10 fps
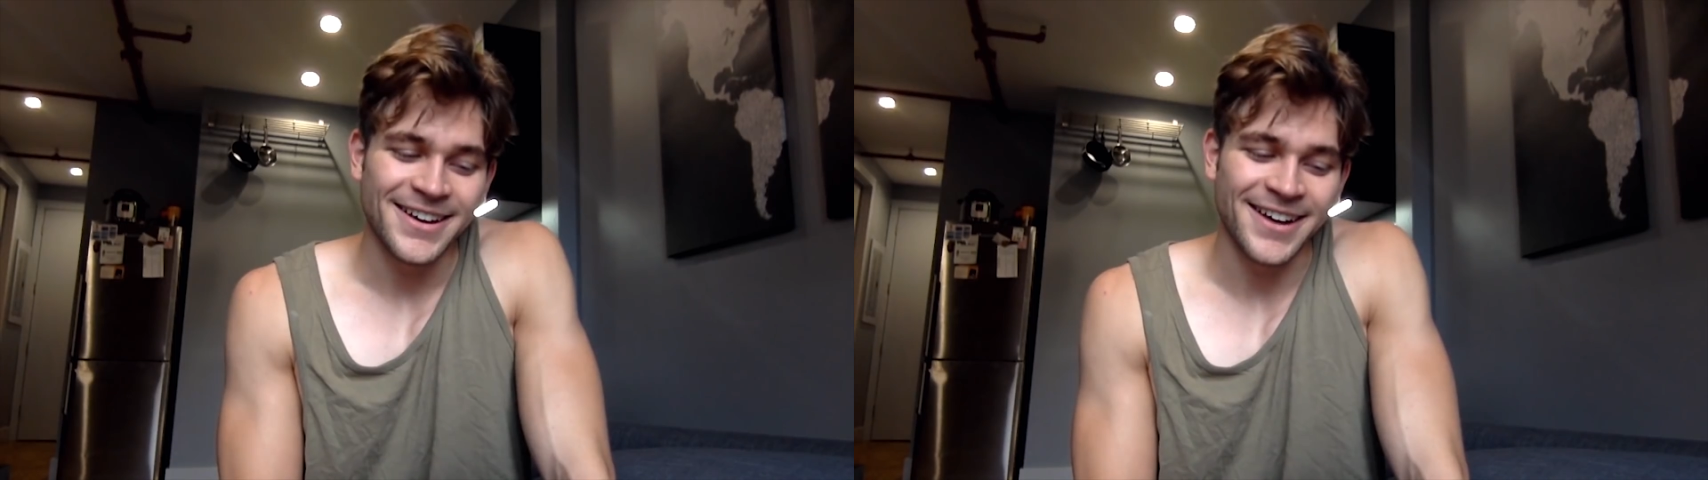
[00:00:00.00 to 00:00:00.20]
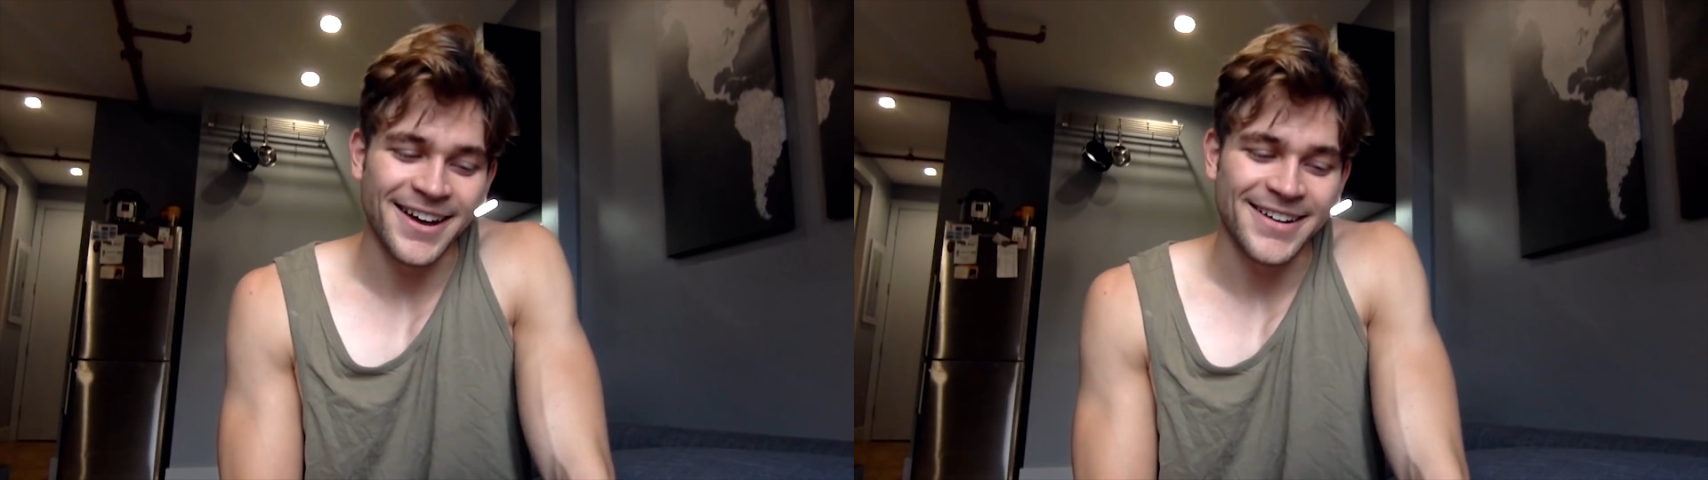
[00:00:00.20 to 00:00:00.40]

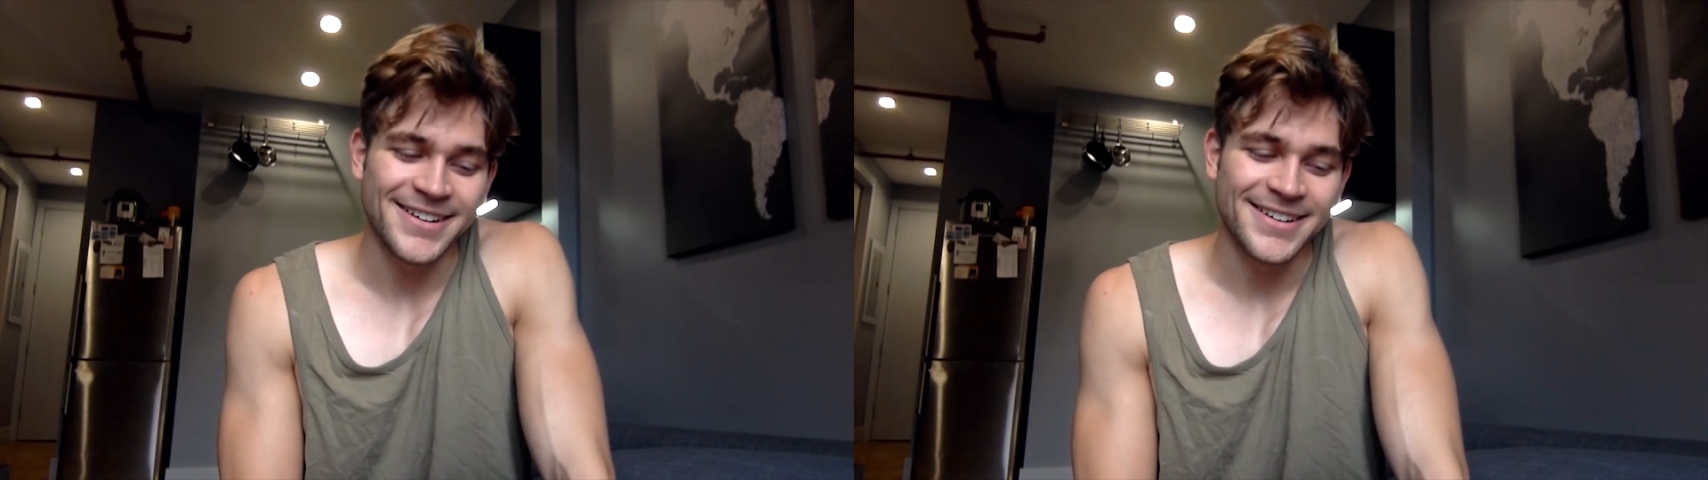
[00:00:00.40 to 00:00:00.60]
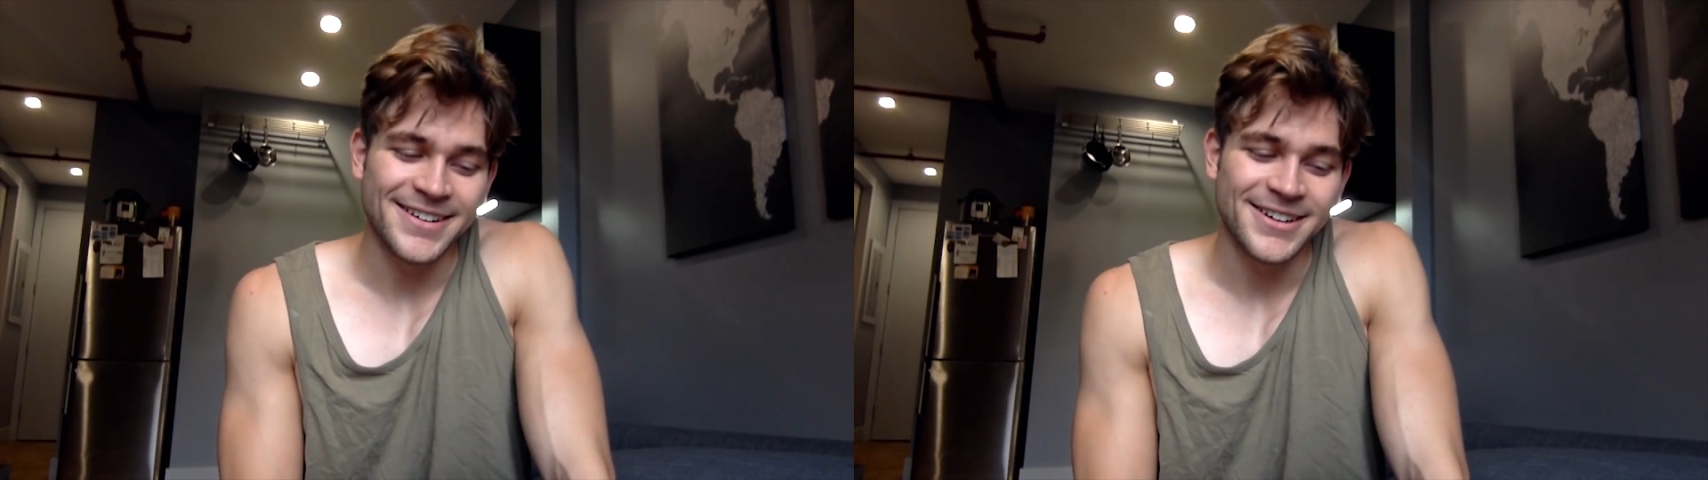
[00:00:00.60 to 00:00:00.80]
Okay.
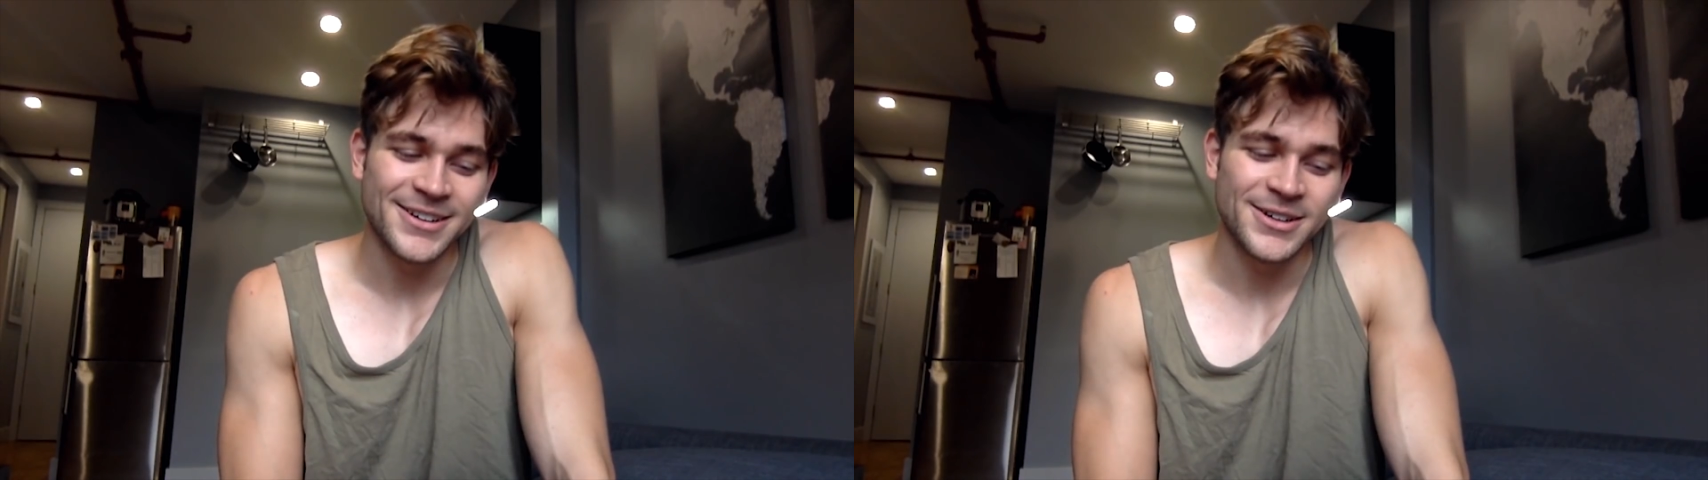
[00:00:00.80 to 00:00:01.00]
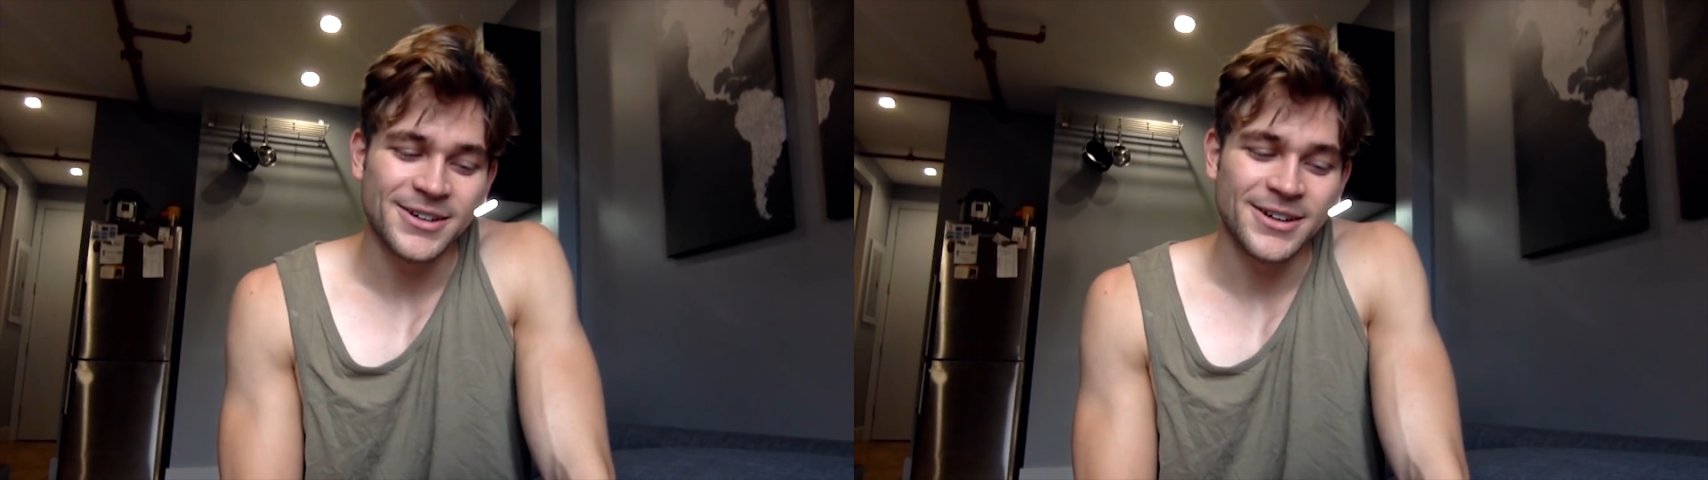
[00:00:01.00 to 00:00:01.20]

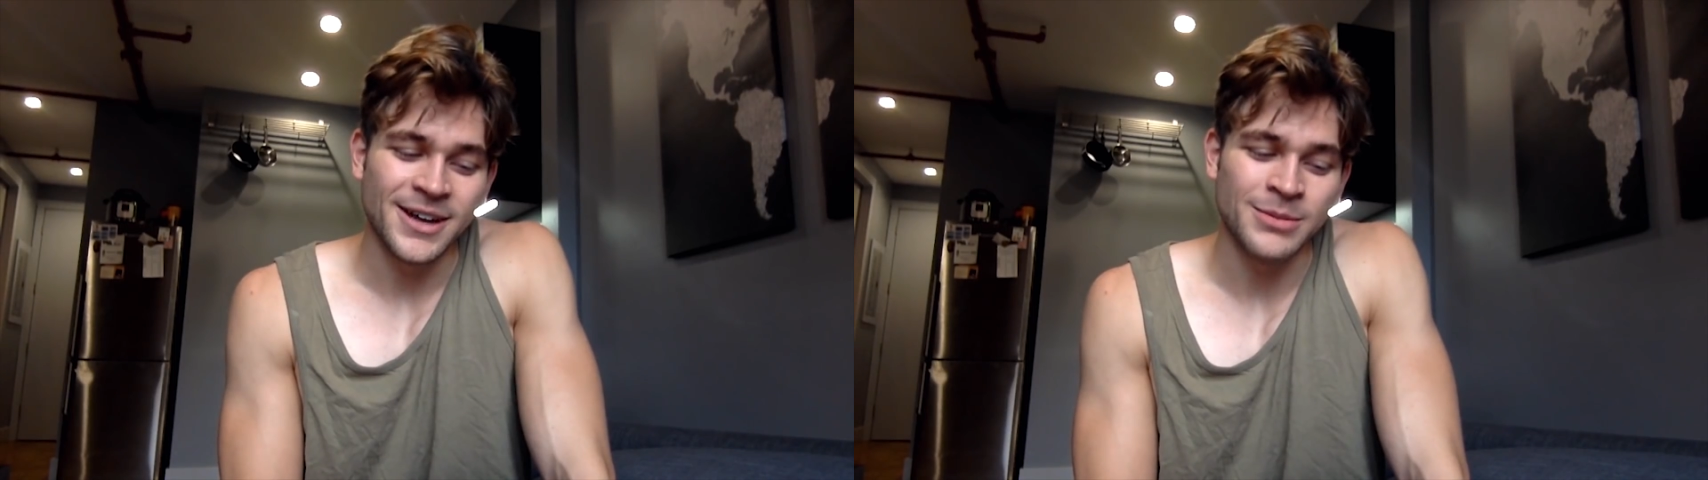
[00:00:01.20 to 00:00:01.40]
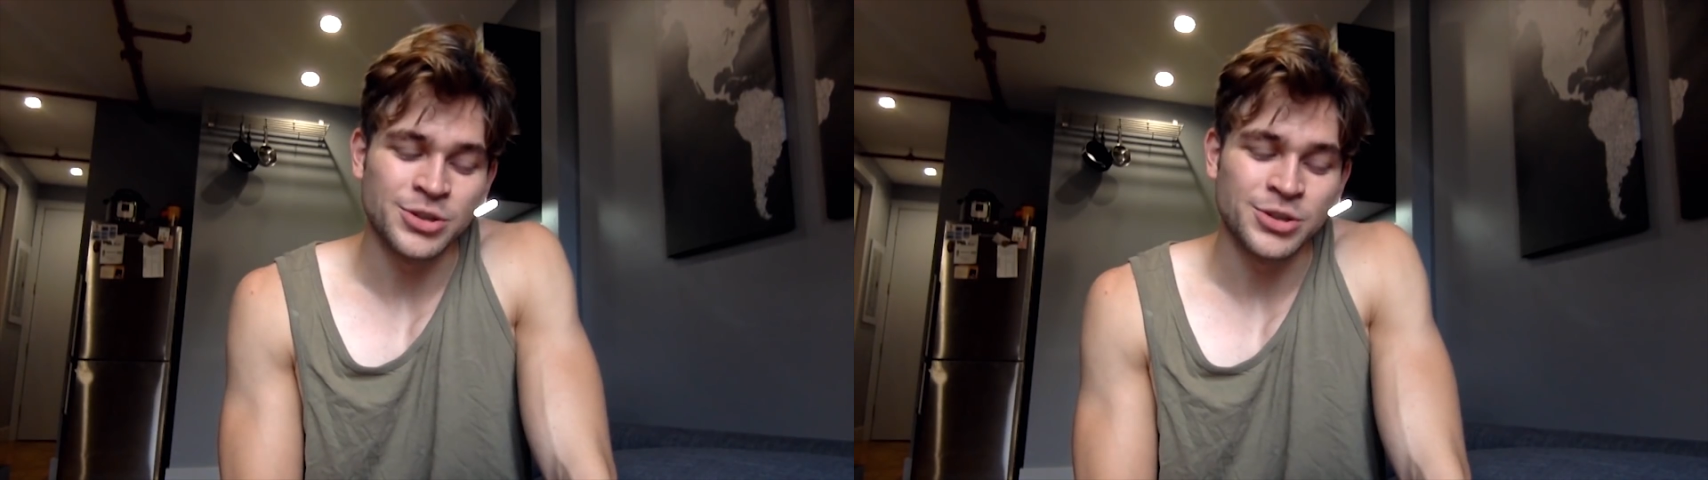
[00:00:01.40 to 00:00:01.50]
I'm